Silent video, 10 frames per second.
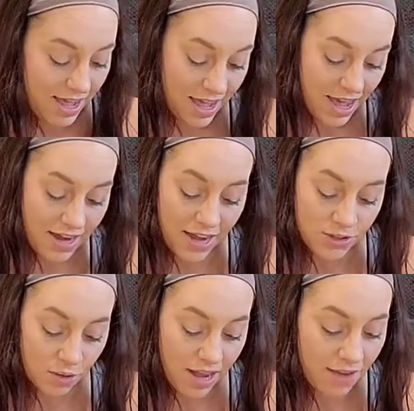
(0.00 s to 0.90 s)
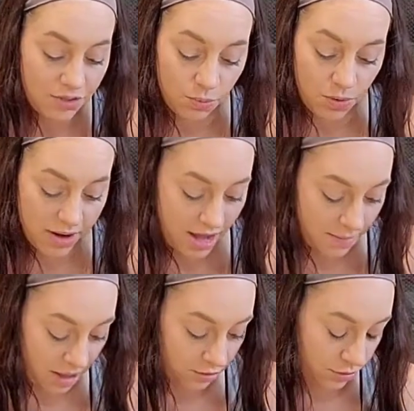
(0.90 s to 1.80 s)
And I don't have to worry
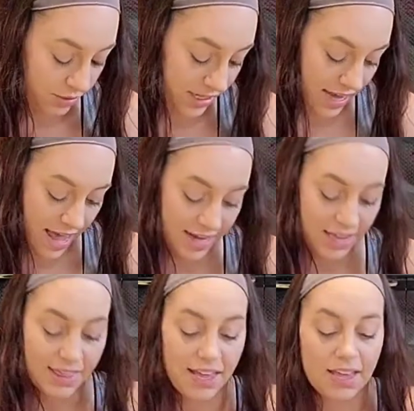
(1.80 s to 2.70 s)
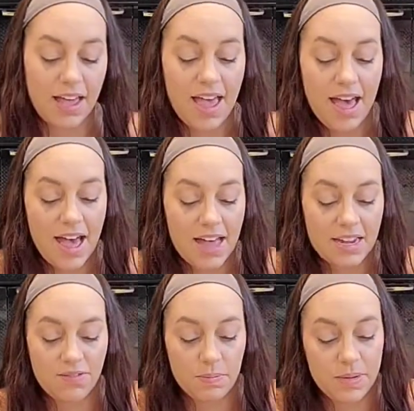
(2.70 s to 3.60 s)
about losing anything,
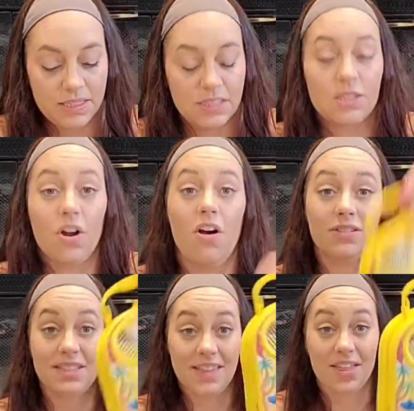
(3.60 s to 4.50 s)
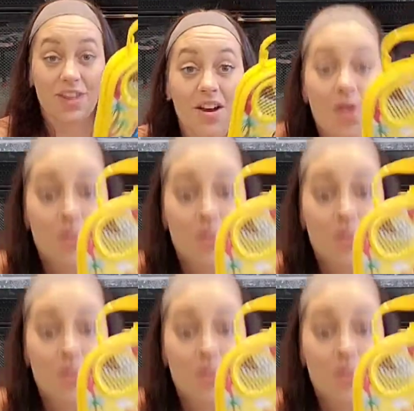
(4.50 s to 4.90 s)
any of the pieces, they're all together.